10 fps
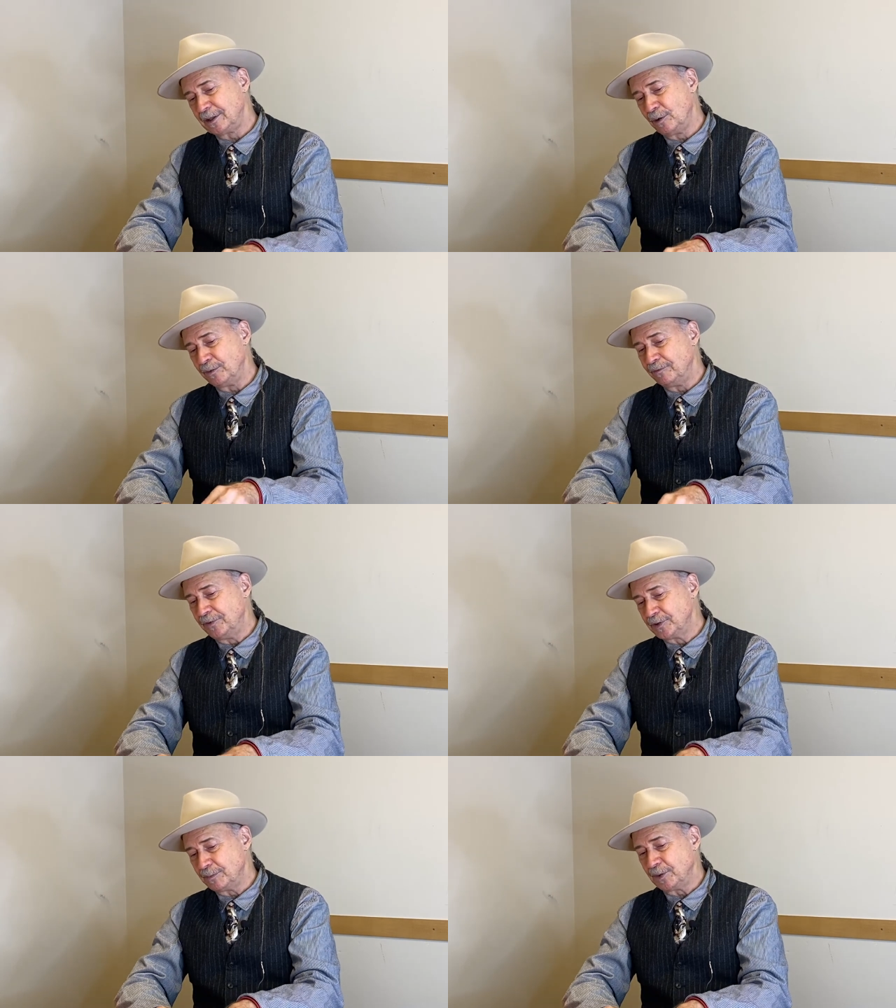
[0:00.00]
to go and
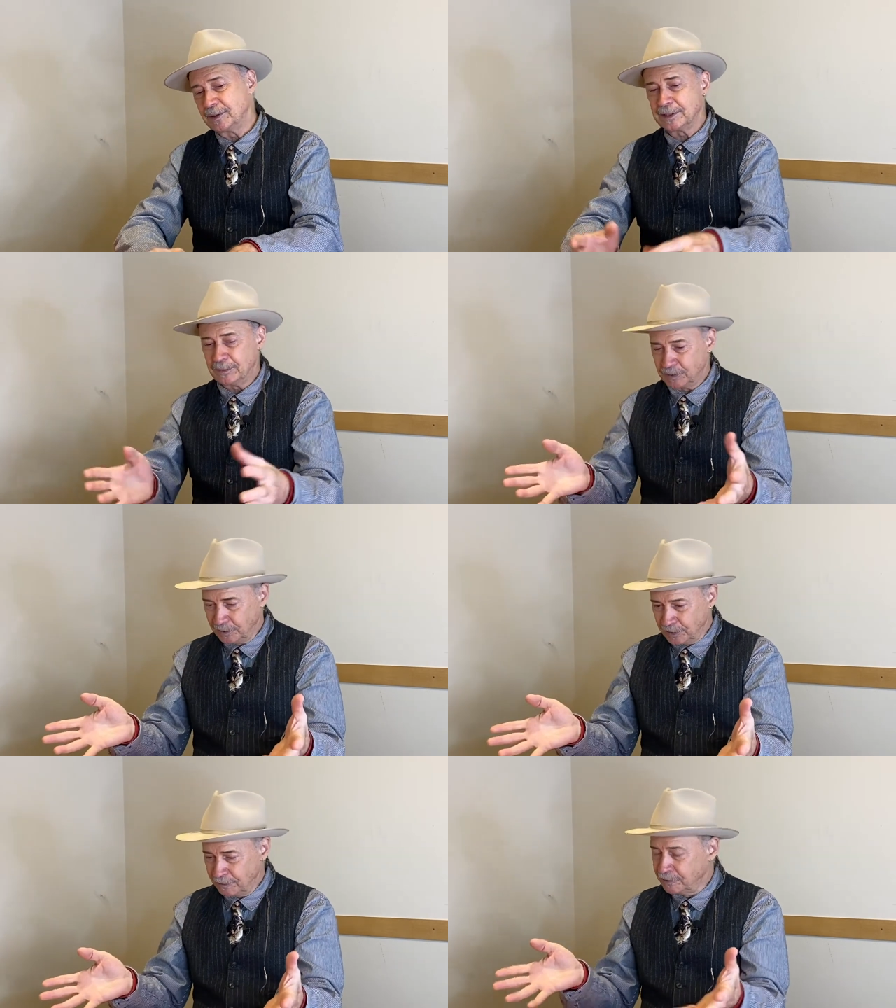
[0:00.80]
visit because I was
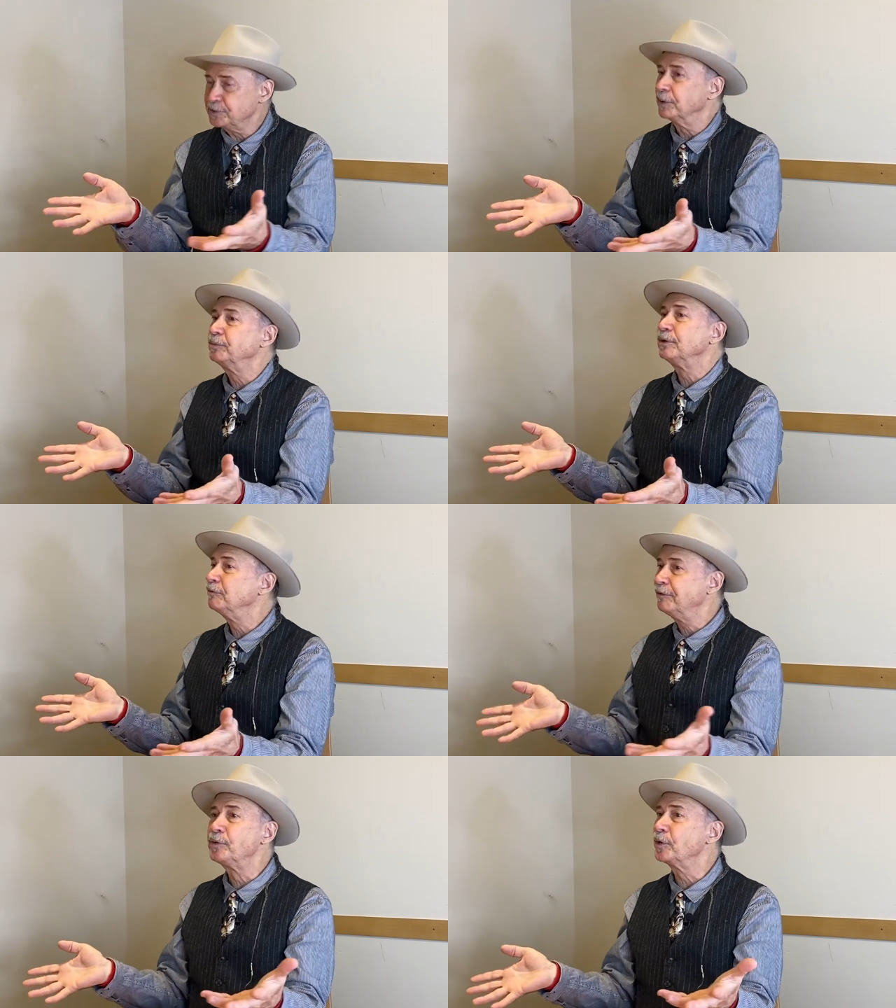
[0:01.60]
looking for something
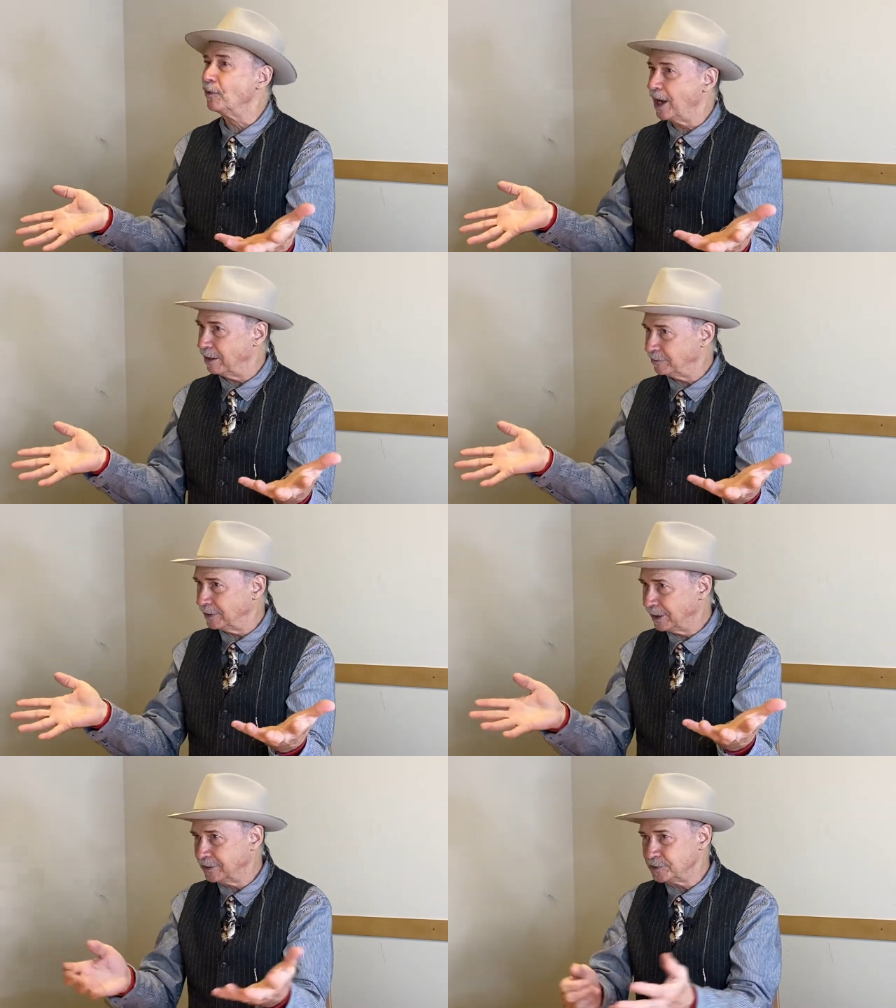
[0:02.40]
to photograph, you
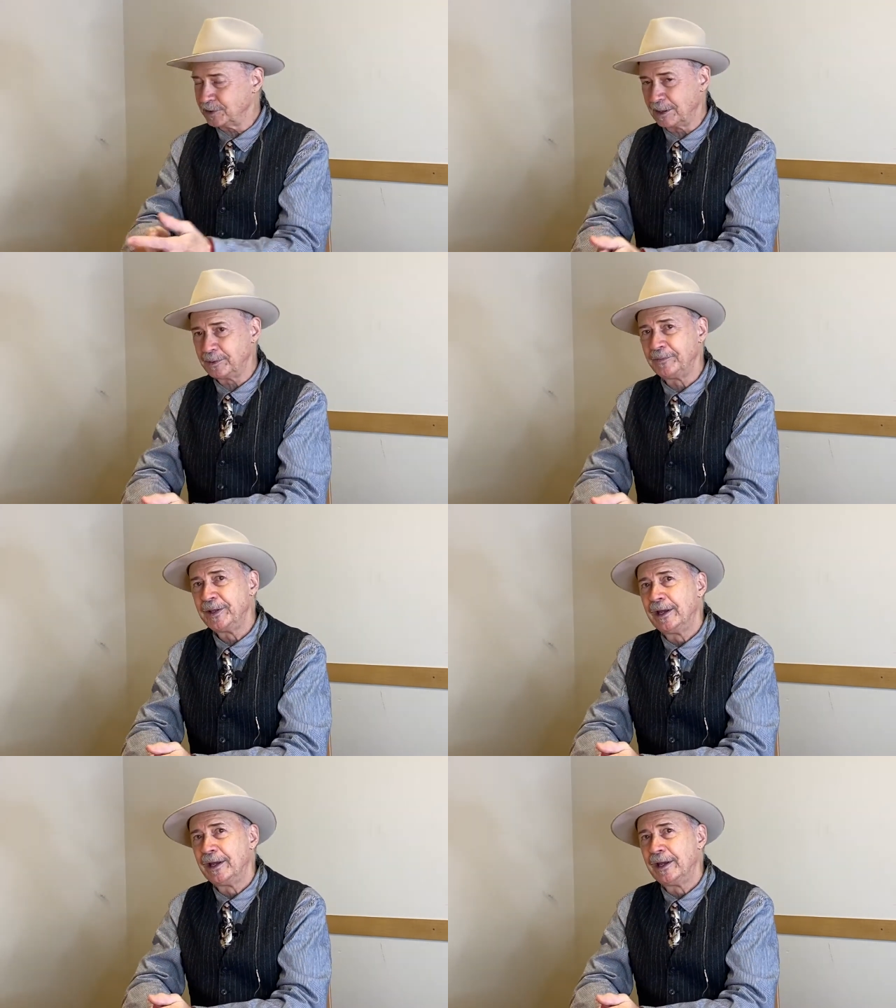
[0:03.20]
know, I had an assignment.